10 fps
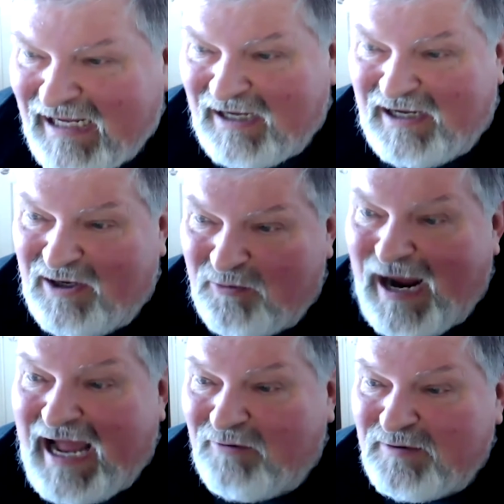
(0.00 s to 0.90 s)

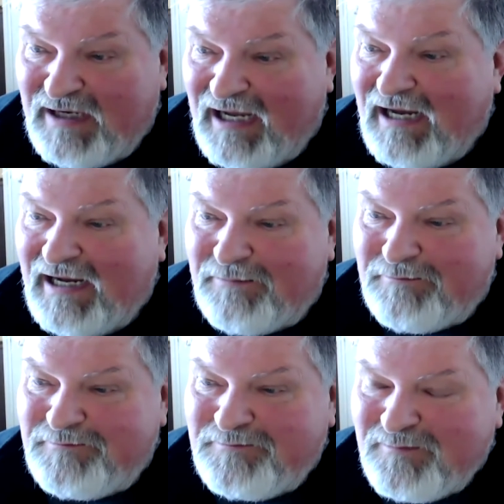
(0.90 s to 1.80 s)
around
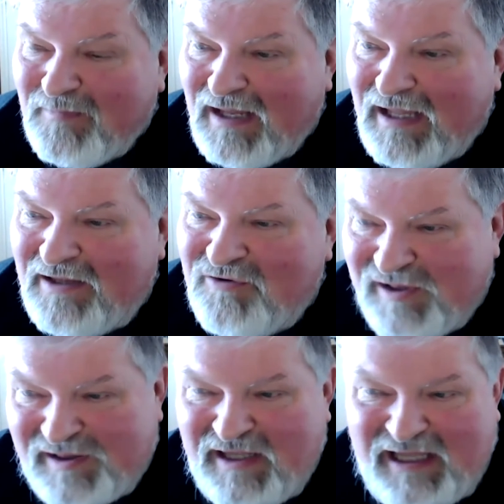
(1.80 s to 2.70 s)

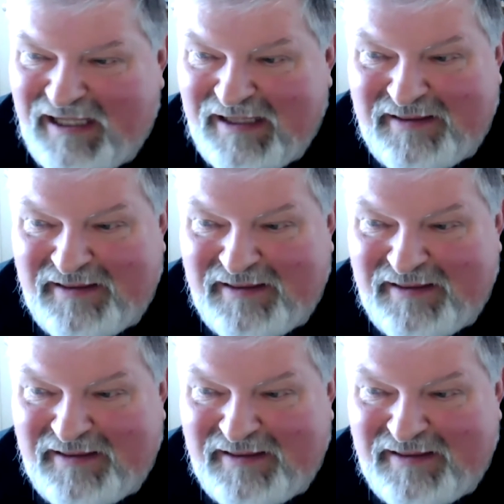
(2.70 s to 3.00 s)
just the